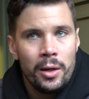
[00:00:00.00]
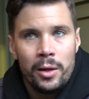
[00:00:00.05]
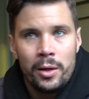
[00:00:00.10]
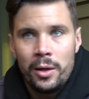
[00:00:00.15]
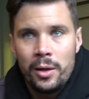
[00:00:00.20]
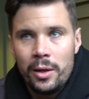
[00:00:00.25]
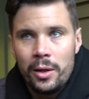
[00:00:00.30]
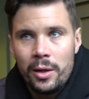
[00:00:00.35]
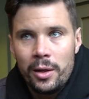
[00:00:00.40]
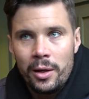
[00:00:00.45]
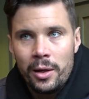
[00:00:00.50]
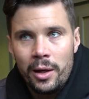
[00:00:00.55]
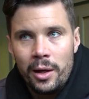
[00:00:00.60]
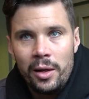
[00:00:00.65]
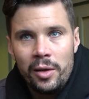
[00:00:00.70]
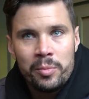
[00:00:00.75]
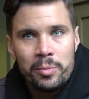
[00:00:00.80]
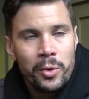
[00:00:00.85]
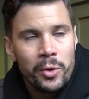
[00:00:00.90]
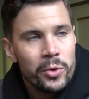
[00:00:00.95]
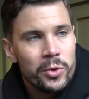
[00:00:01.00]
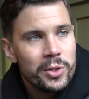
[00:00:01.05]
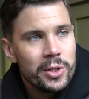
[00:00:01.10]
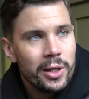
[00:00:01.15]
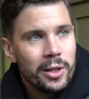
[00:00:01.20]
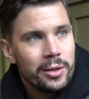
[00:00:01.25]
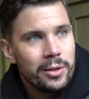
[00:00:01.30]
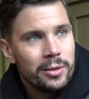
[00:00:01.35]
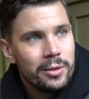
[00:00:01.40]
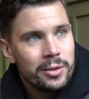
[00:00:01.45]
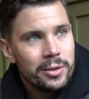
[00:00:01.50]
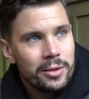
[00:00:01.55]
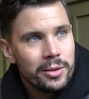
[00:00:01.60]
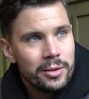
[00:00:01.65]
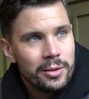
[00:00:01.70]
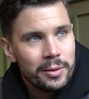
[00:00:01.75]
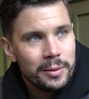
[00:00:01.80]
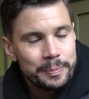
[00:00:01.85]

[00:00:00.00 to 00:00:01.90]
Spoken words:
I love motorcycles.